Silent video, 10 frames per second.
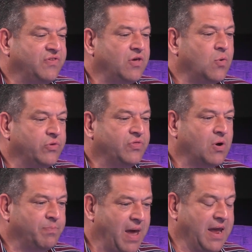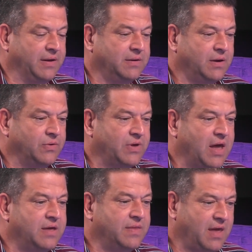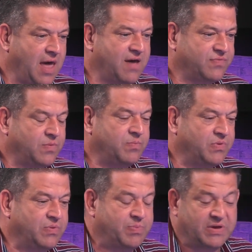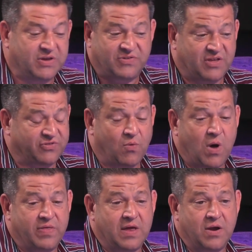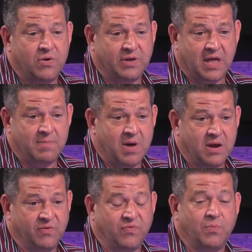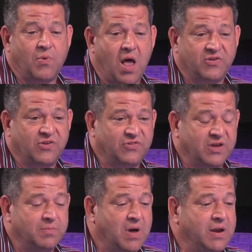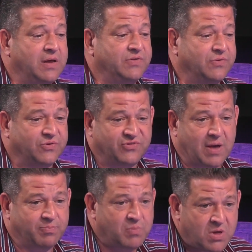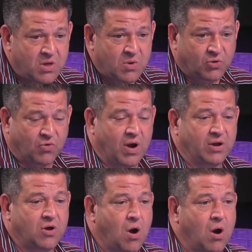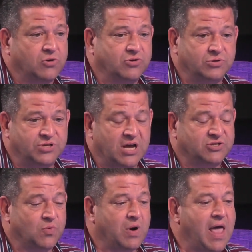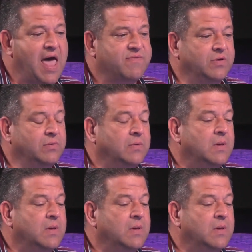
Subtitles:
deal with their bank, okay, and they have, because that's the way they know to get money, for processing money, to accept credit cards or checks or what have you.